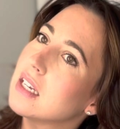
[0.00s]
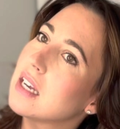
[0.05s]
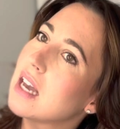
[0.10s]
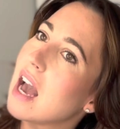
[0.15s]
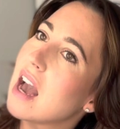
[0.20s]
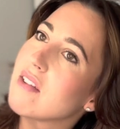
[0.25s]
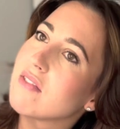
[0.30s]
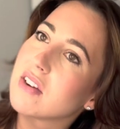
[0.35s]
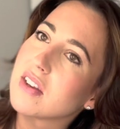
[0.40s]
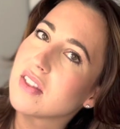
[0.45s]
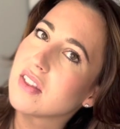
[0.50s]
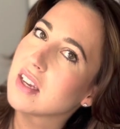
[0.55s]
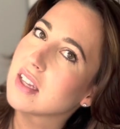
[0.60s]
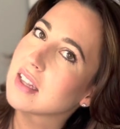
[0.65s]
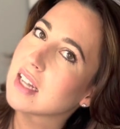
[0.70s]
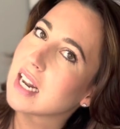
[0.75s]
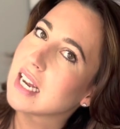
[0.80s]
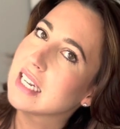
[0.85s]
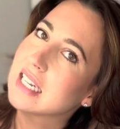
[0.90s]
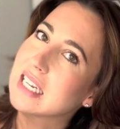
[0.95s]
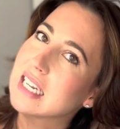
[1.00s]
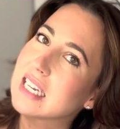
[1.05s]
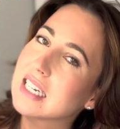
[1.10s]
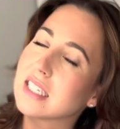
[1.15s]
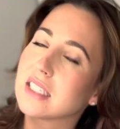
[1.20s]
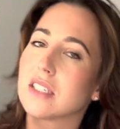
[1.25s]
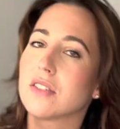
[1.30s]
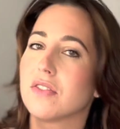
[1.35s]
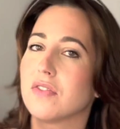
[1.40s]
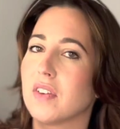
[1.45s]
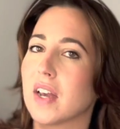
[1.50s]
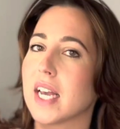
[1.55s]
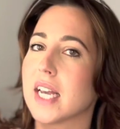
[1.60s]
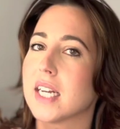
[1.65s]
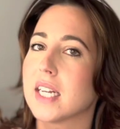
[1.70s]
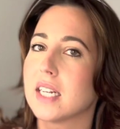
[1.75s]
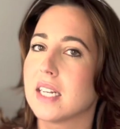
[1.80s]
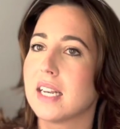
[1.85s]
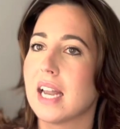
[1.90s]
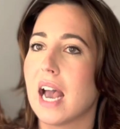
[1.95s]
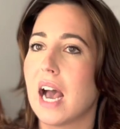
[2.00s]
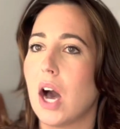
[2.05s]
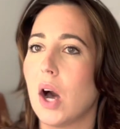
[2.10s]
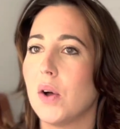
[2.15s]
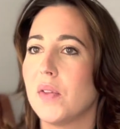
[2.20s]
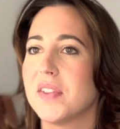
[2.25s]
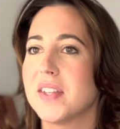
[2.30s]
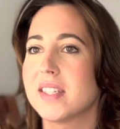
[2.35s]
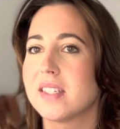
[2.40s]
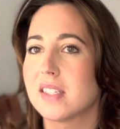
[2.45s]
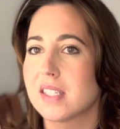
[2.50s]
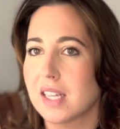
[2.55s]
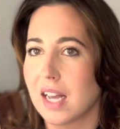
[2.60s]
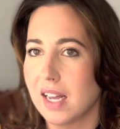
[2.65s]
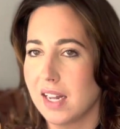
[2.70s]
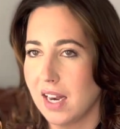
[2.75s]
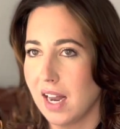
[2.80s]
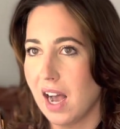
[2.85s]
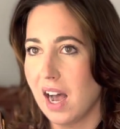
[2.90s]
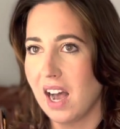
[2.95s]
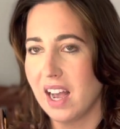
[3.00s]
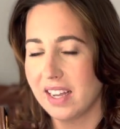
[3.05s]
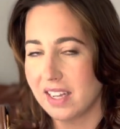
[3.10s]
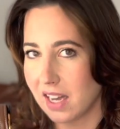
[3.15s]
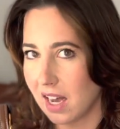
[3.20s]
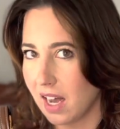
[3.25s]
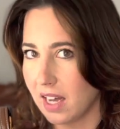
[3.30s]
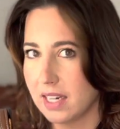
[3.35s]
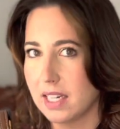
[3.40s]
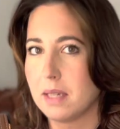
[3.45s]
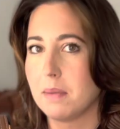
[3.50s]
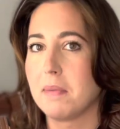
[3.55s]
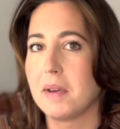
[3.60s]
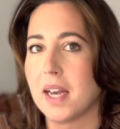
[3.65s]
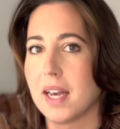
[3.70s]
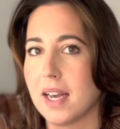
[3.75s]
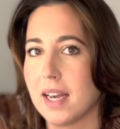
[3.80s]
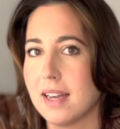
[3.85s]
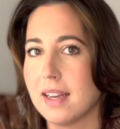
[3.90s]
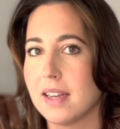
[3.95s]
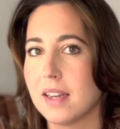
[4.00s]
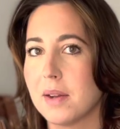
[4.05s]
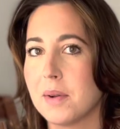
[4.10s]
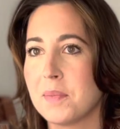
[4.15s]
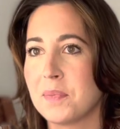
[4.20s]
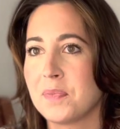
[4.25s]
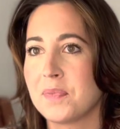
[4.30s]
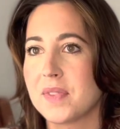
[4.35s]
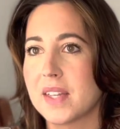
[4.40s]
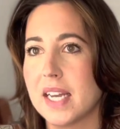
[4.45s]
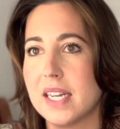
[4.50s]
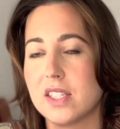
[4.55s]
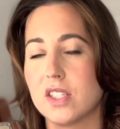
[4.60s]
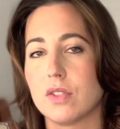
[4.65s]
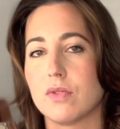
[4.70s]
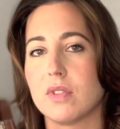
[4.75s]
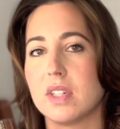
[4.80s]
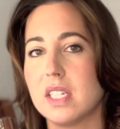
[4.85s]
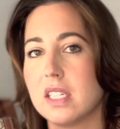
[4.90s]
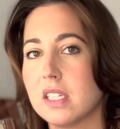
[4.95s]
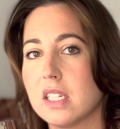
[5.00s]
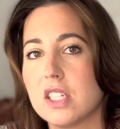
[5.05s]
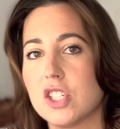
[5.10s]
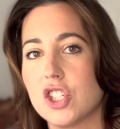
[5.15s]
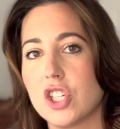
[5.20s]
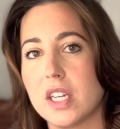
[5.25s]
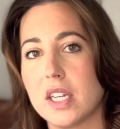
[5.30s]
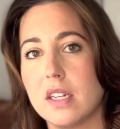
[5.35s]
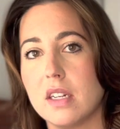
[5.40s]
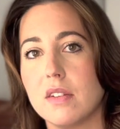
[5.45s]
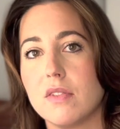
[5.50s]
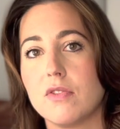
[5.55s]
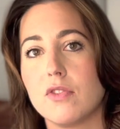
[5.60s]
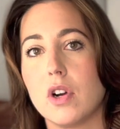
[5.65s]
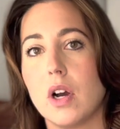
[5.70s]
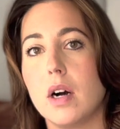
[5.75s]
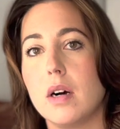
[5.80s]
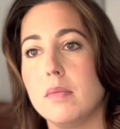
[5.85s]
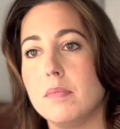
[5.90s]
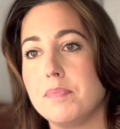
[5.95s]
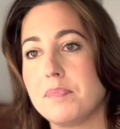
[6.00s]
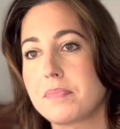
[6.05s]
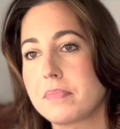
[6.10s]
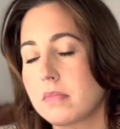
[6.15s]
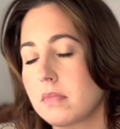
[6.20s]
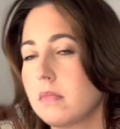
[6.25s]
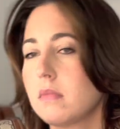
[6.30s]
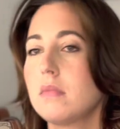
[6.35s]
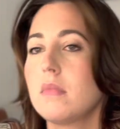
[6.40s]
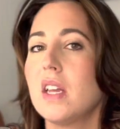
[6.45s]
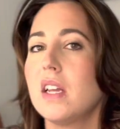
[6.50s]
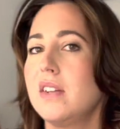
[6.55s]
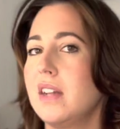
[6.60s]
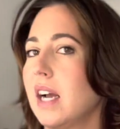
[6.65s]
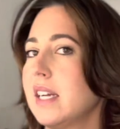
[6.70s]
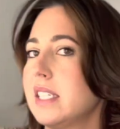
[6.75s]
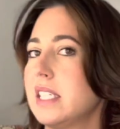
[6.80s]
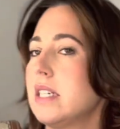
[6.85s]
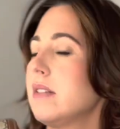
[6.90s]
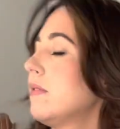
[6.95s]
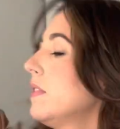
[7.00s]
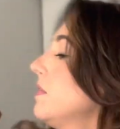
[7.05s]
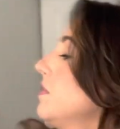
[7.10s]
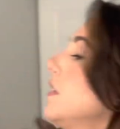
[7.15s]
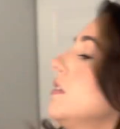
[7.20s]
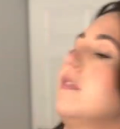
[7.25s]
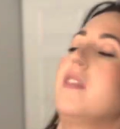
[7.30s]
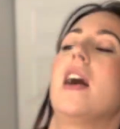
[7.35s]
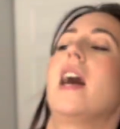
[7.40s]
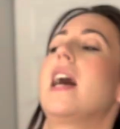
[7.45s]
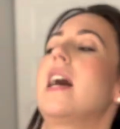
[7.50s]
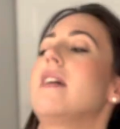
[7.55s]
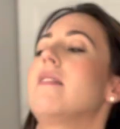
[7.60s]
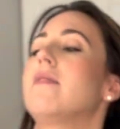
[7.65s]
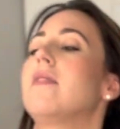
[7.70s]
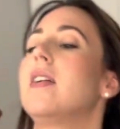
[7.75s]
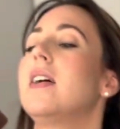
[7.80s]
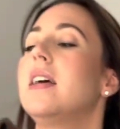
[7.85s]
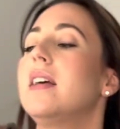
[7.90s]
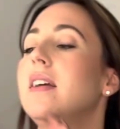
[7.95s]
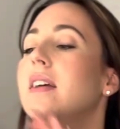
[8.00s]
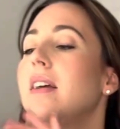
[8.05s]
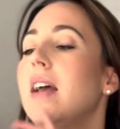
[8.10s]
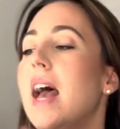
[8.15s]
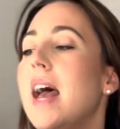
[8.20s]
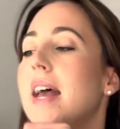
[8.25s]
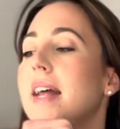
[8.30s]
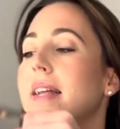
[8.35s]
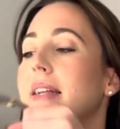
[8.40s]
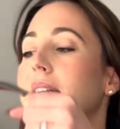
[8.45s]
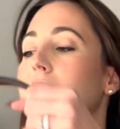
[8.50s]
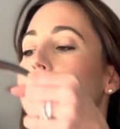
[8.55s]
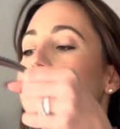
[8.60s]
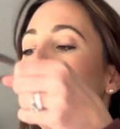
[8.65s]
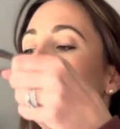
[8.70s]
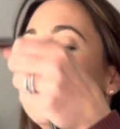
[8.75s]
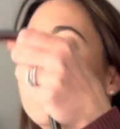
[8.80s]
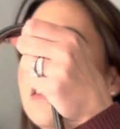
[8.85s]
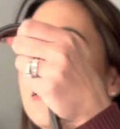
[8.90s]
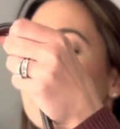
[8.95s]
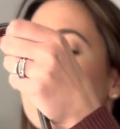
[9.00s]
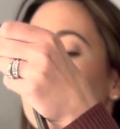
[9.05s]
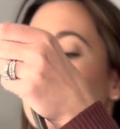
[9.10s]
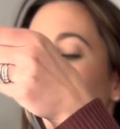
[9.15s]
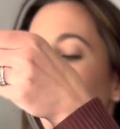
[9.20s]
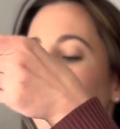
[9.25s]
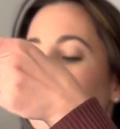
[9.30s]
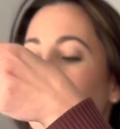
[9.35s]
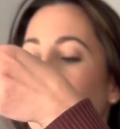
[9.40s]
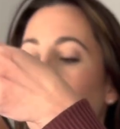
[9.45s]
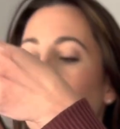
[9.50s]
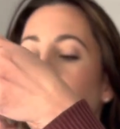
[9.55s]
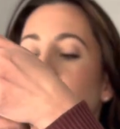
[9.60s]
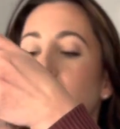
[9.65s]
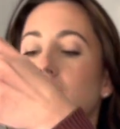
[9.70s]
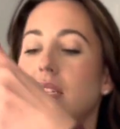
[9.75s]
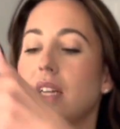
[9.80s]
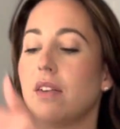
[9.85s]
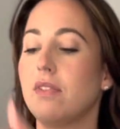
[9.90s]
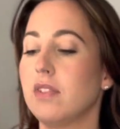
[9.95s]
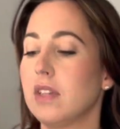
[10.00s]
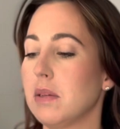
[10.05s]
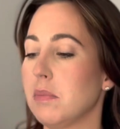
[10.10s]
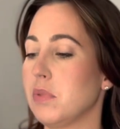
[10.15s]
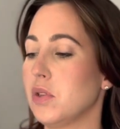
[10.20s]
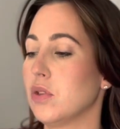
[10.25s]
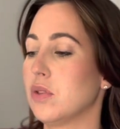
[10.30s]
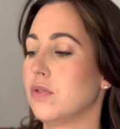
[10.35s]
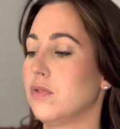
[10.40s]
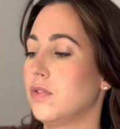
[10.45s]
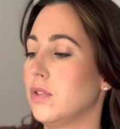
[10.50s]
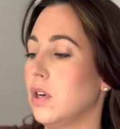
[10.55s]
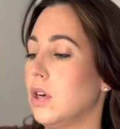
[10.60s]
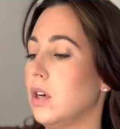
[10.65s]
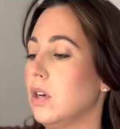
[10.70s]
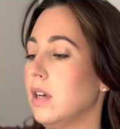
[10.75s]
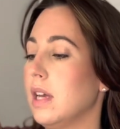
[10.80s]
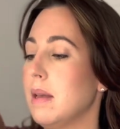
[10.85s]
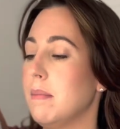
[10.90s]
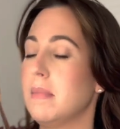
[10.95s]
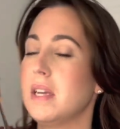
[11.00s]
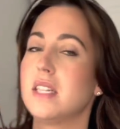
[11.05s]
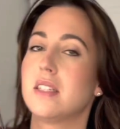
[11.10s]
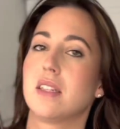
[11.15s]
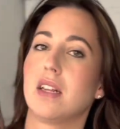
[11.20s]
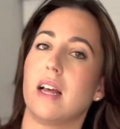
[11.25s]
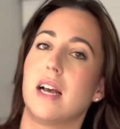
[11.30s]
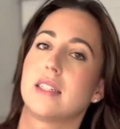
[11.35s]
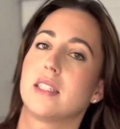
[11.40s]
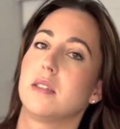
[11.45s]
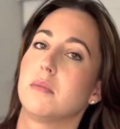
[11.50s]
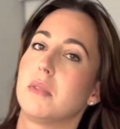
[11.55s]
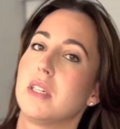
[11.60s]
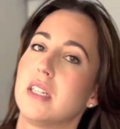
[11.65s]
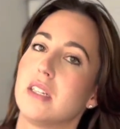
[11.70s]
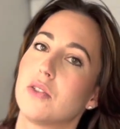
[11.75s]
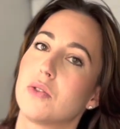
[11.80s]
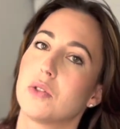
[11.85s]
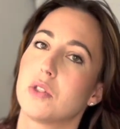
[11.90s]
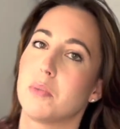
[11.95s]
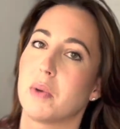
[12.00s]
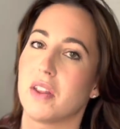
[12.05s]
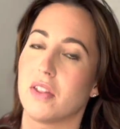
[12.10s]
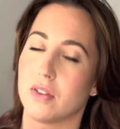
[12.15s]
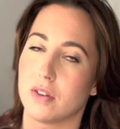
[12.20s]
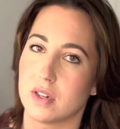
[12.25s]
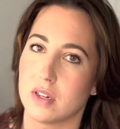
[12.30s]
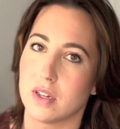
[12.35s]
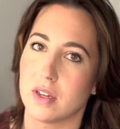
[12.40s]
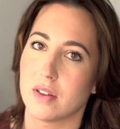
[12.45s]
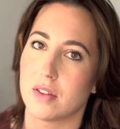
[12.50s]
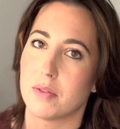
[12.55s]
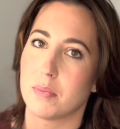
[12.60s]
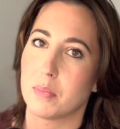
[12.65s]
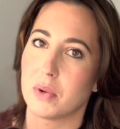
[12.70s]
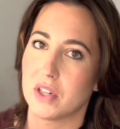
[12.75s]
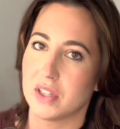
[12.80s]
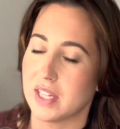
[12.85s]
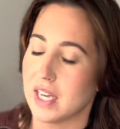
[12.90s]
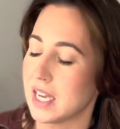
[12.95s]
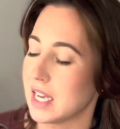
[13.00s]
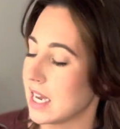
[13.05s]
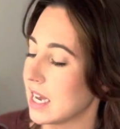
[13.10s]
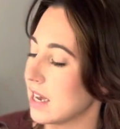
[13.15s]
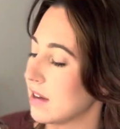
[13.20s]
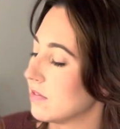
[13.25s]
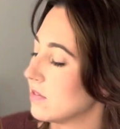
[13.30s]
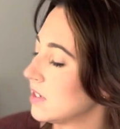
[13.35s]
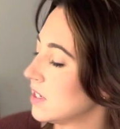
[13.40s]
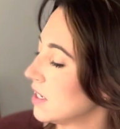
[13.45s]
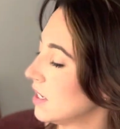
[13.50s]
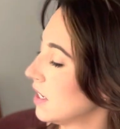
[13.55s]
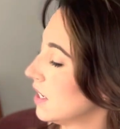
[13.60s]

everything that I need it to fit. Now, this is an iconic bag. It's a re-edition from 1955, and you know, it's definitely beautiful. It means a lot to me. This was my 30th birthday gift.